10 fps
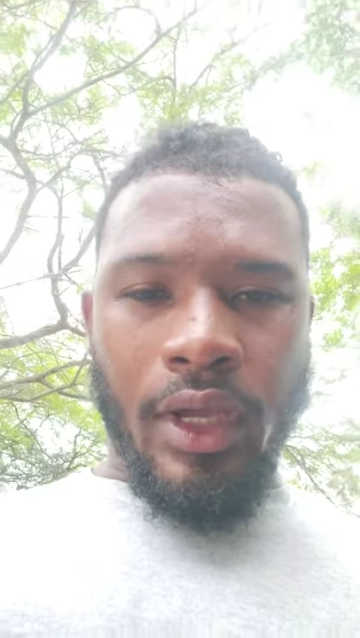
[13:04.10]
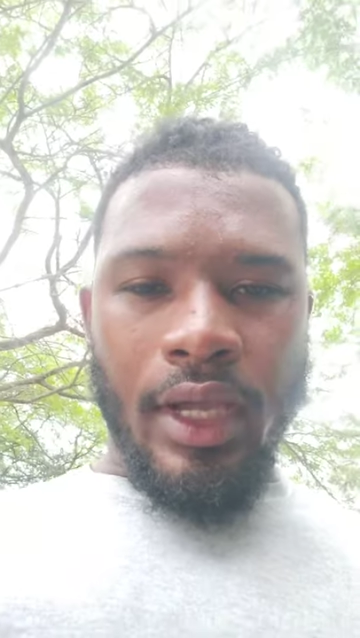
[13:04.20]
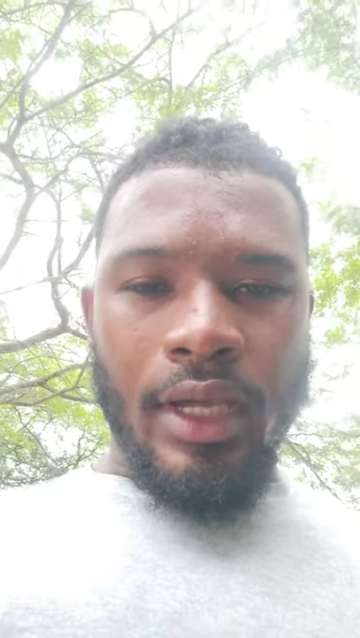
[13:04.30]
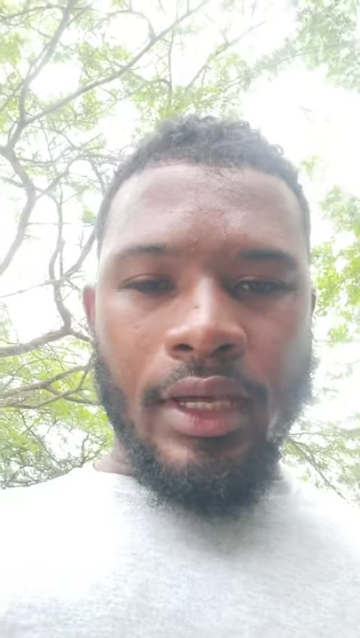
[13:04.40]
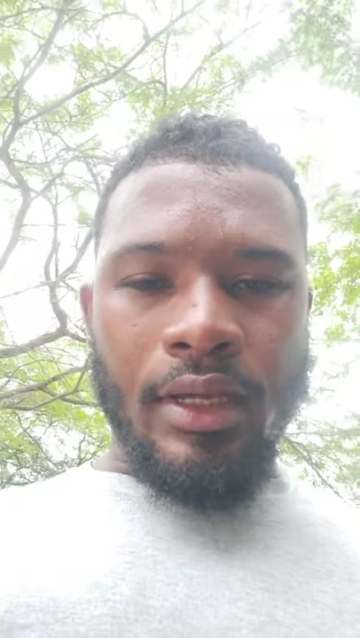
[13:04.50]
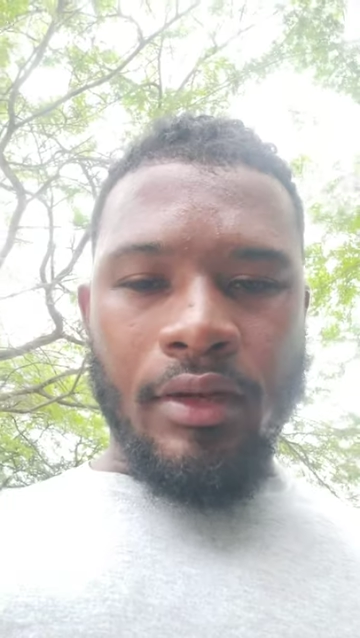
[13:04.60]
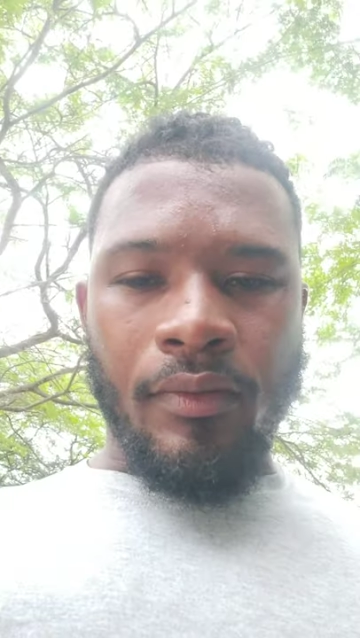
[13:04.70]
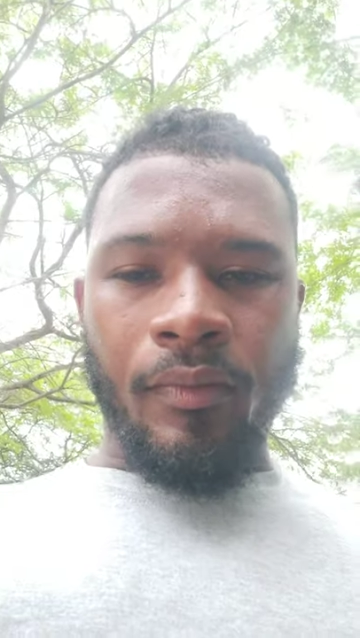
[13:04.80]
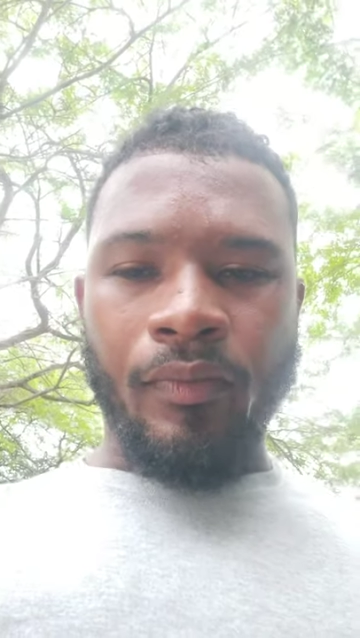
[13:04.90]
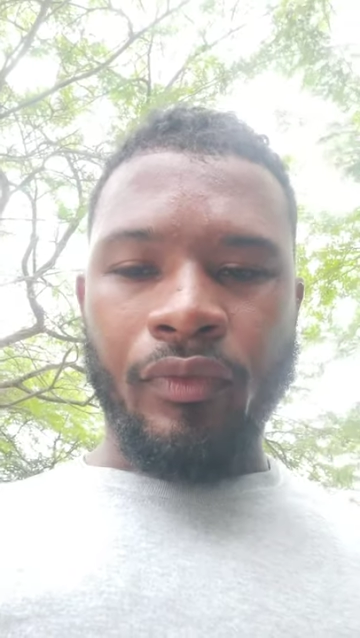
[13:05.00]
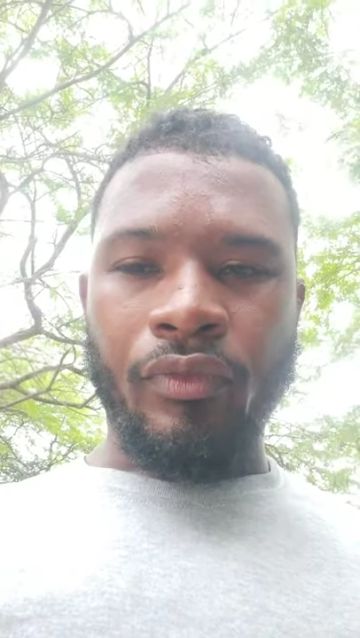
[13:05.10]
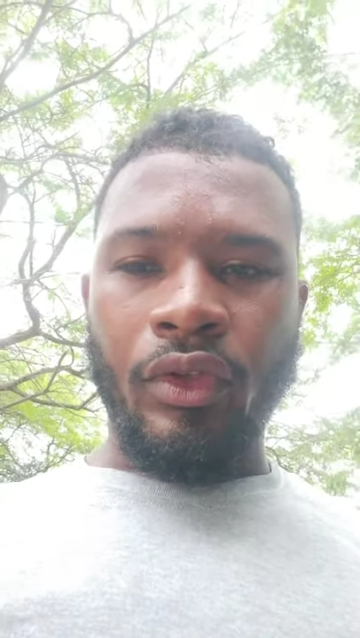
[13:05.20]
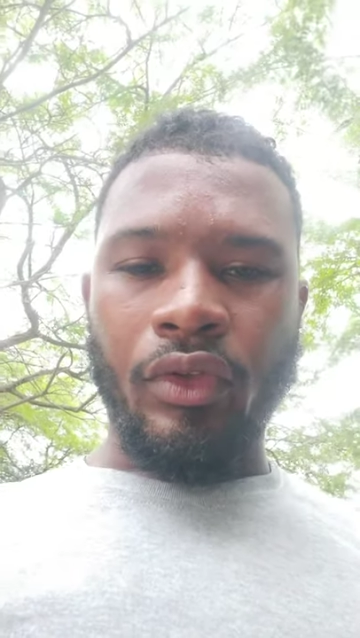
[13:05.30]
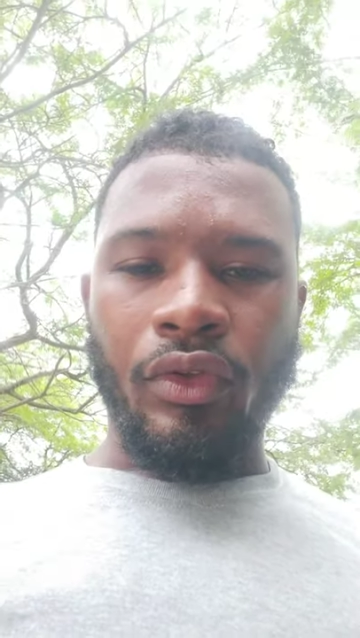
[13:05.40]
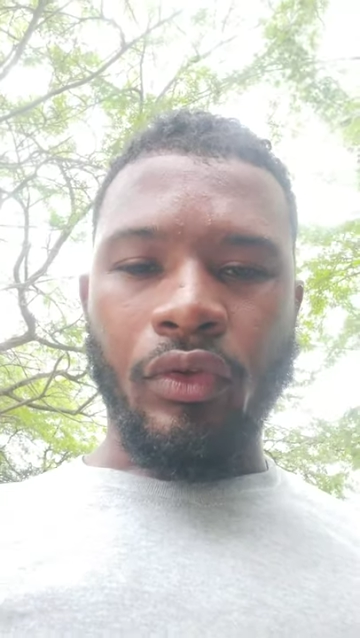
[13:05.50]
can
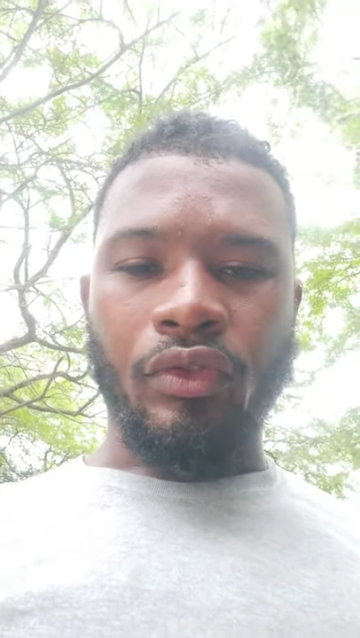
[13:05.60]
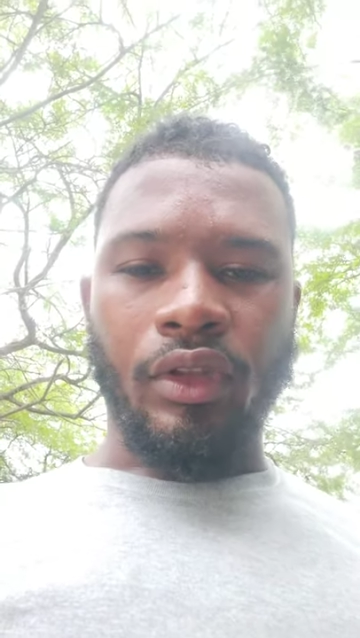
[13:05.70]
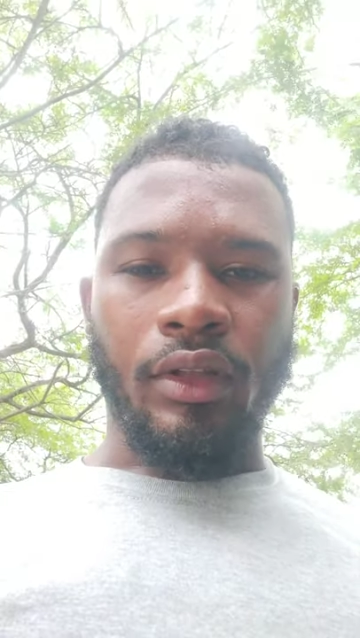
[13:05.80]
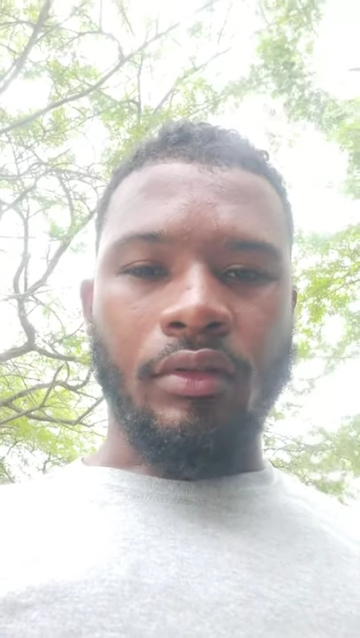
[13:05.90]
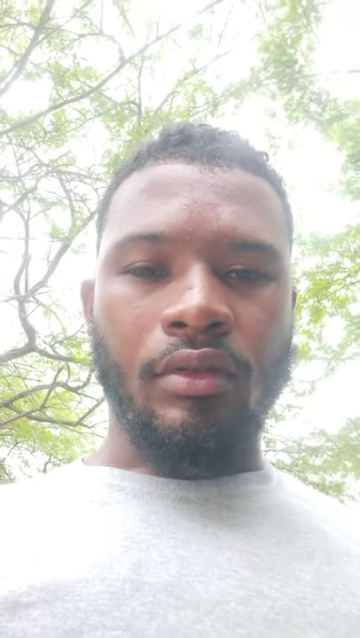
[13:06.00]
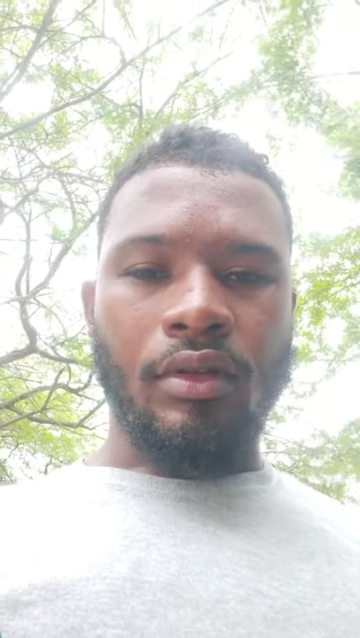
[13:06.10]
use it